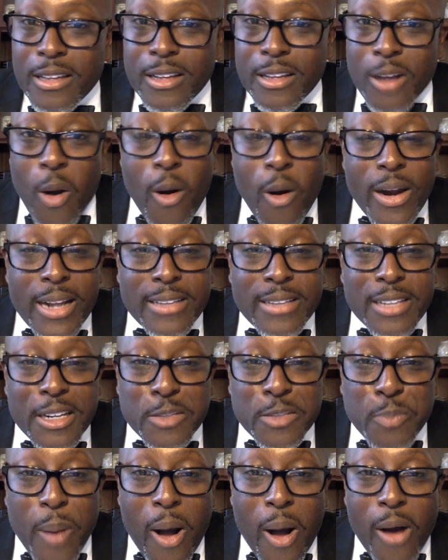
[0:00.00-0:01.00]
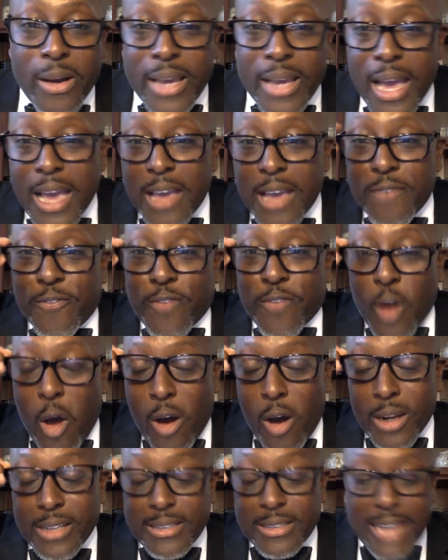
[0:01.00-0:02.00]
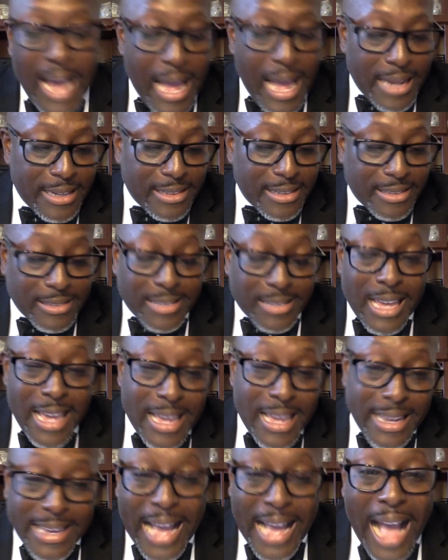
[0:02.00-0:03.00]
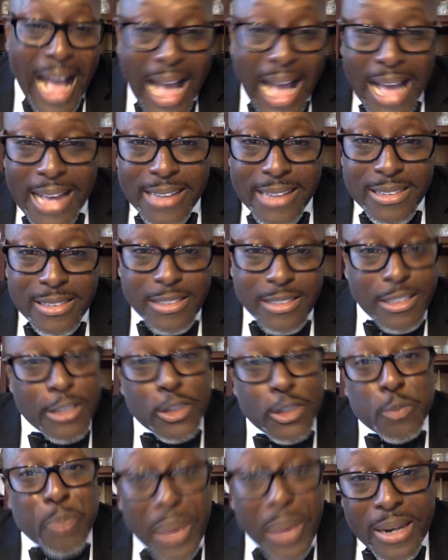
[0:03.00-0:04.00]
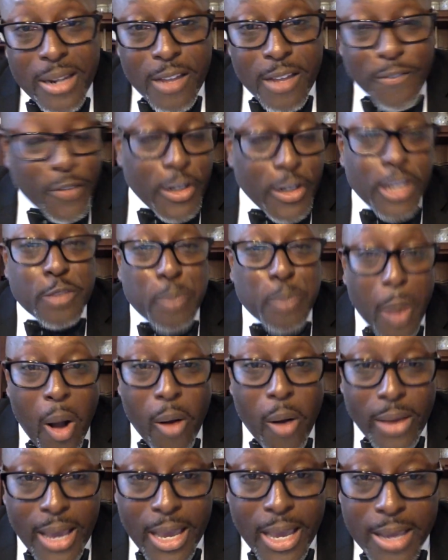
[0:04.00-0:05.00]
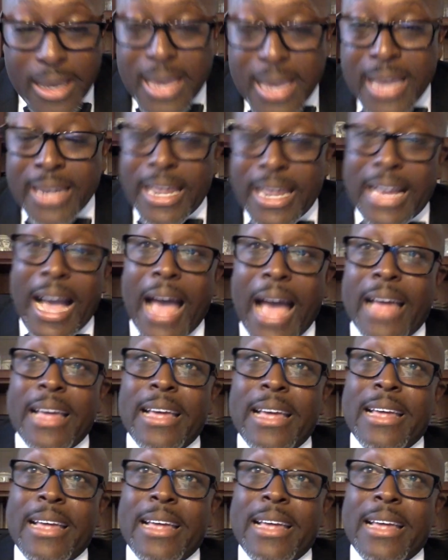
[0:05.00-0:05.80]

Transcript: going into this ball game, Florida's got 10 guys suspended for this ball game. They got